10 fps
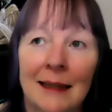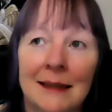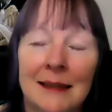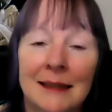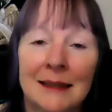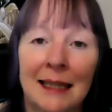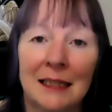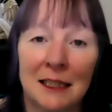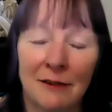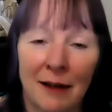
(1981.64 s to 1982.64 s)
and
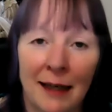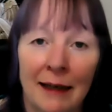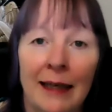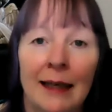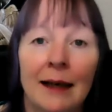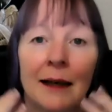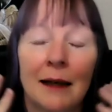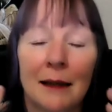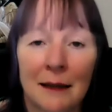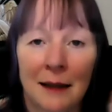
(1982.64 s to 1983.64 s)
sanctifying
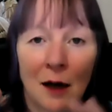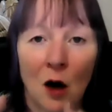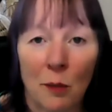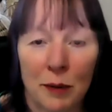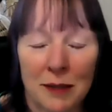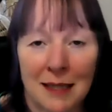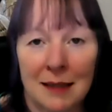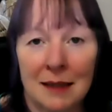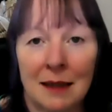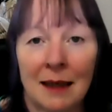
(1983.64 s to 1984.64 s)
the
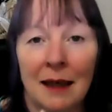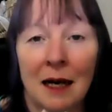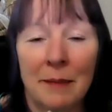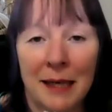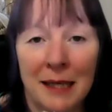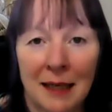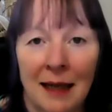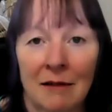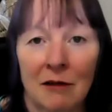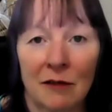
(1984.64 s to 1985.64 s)
opposites, the coming
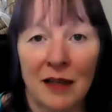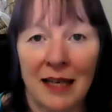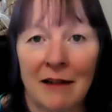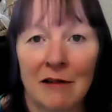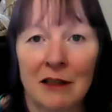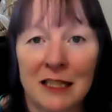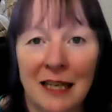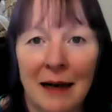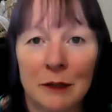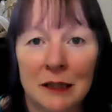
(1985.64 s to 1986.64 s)
together of the Hieros
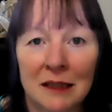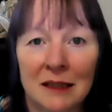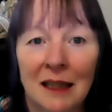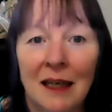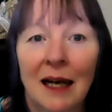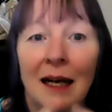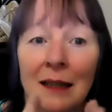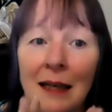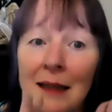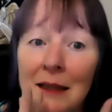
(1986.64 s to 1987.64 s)
Gamos.
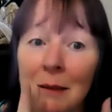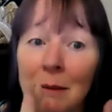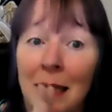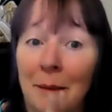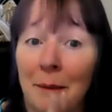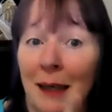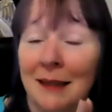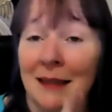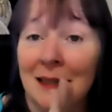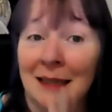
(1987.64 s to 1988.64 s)
And that, to my
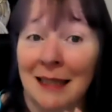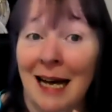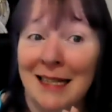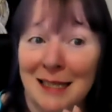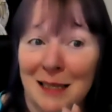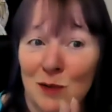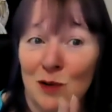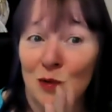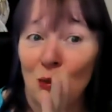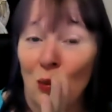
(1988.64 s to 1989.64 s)
mind, that's
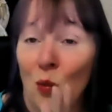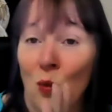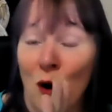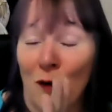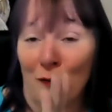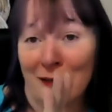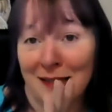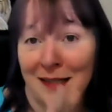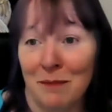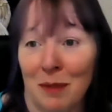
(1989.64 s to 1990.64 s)
what this
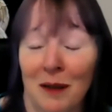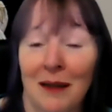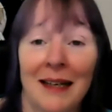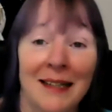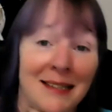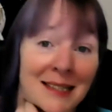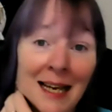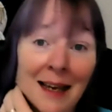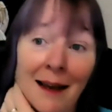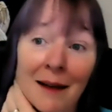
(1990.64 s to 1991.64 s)
symbol is
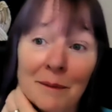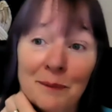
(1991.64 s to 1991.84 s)
saying